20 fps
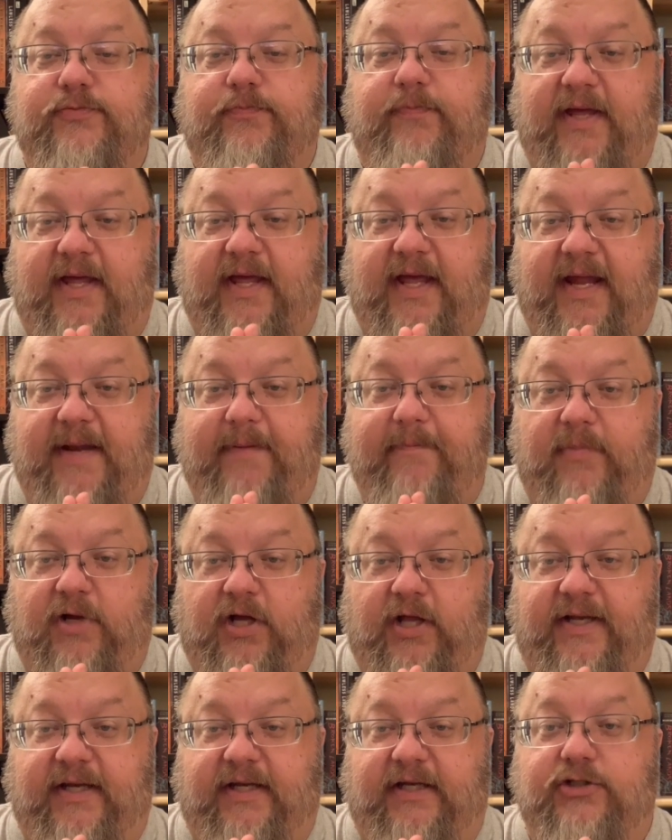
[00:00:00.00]
pay
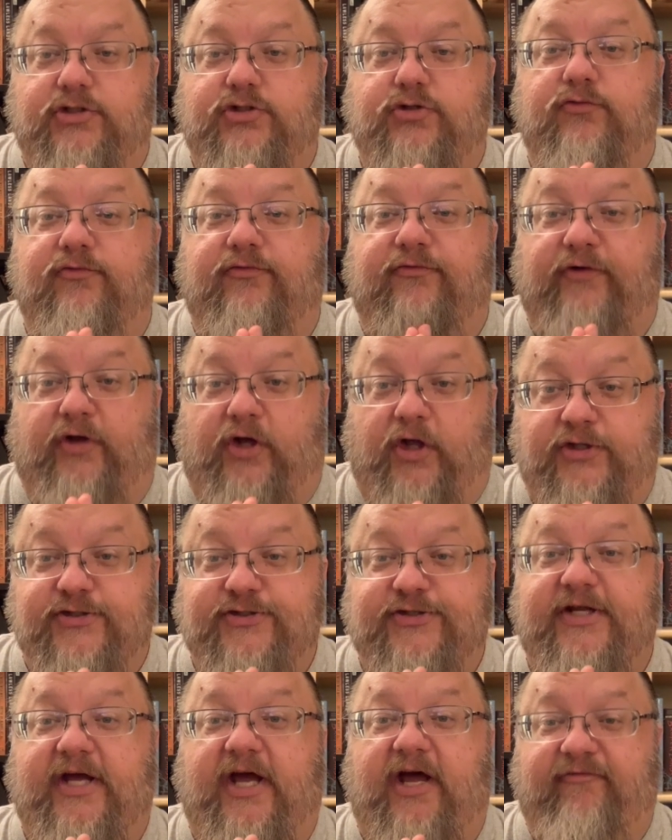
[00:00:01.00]
money to
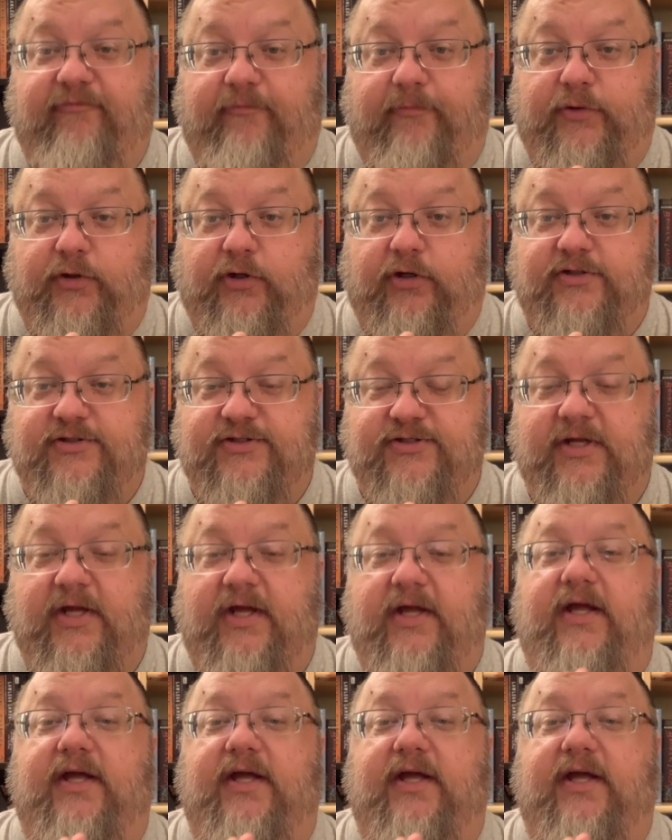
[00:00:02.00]
Falstaff Books